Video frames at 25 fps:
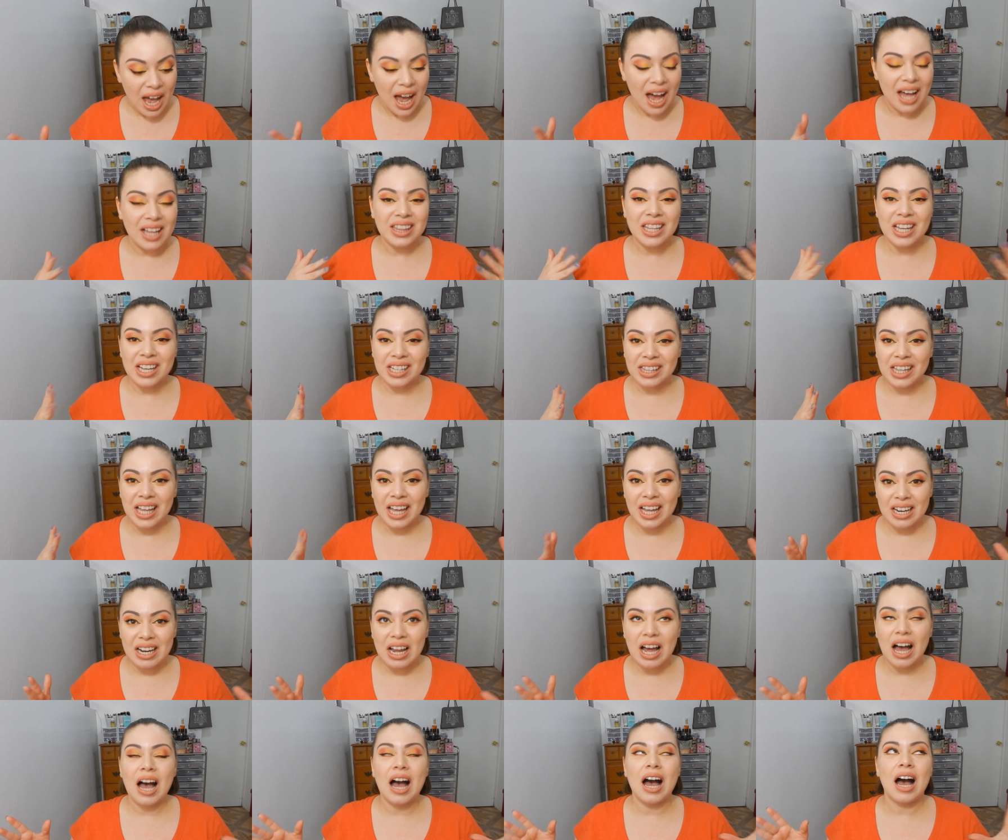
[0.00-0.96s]
I think
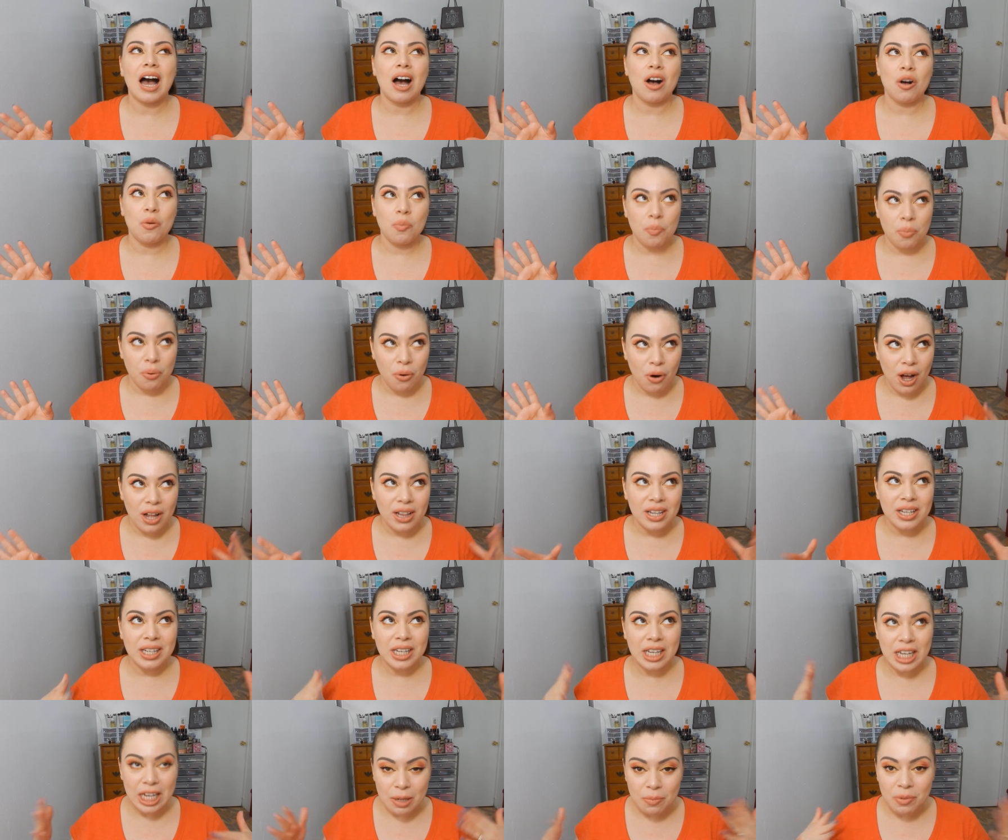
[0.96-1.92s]
that I'll probably
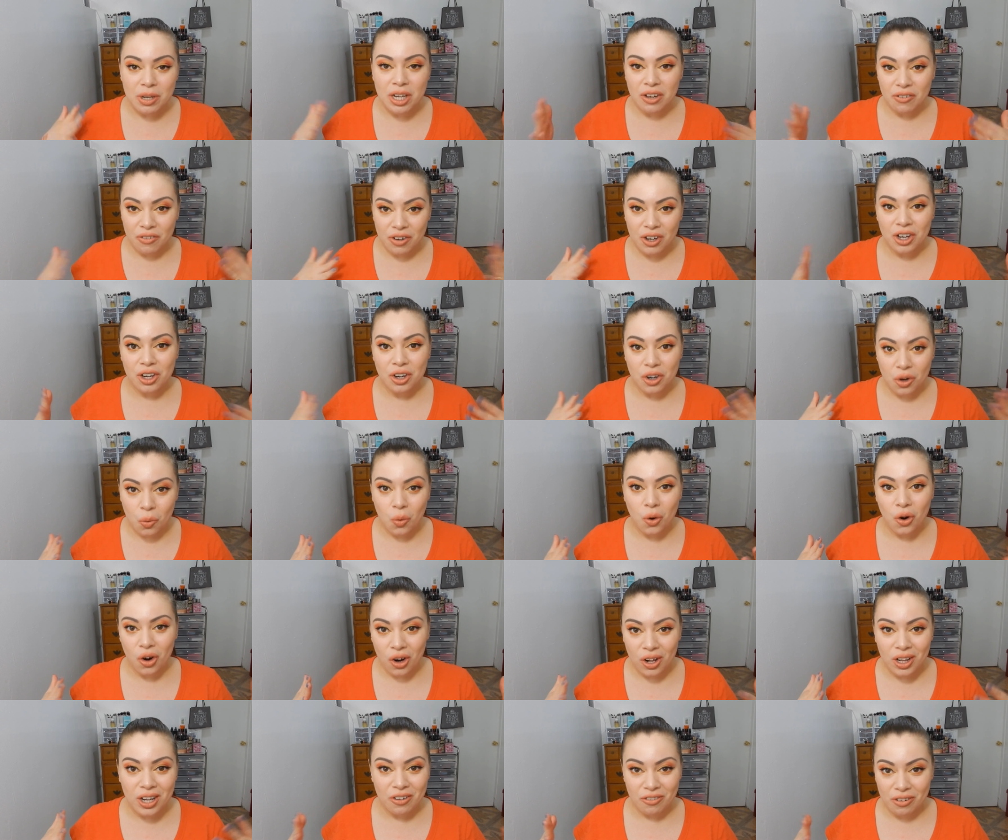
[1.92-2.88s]
keep giving it a
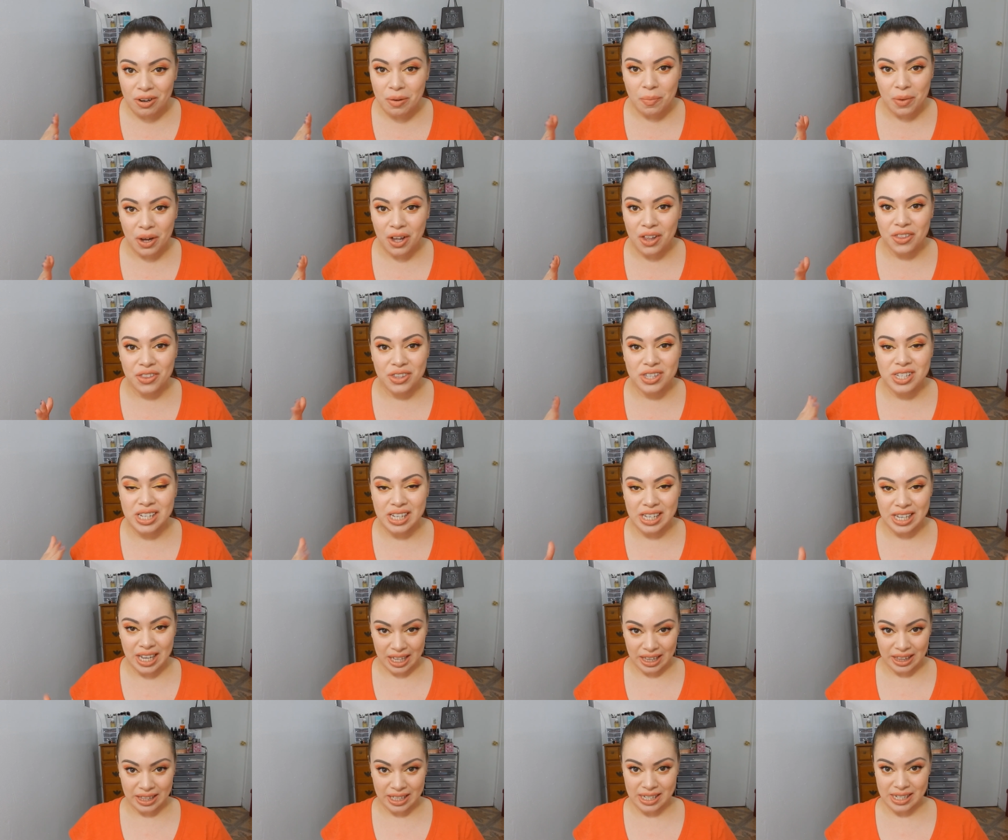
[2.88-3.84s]
whirl every month to
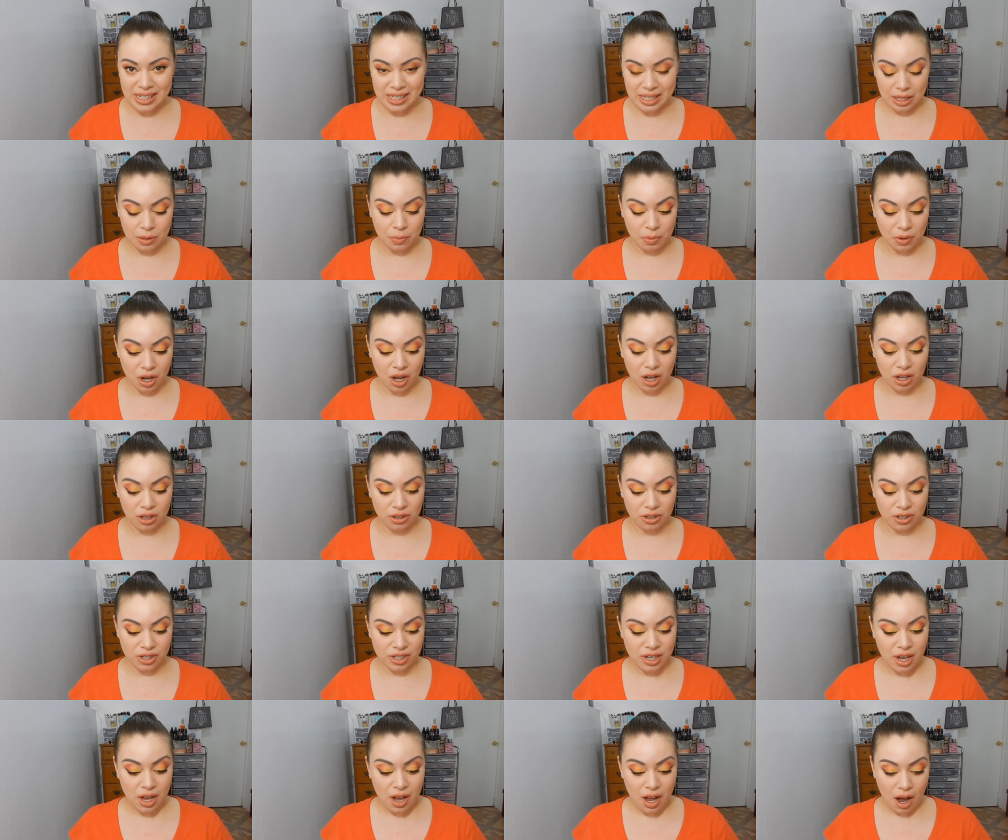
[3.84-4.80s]
get these lip colors.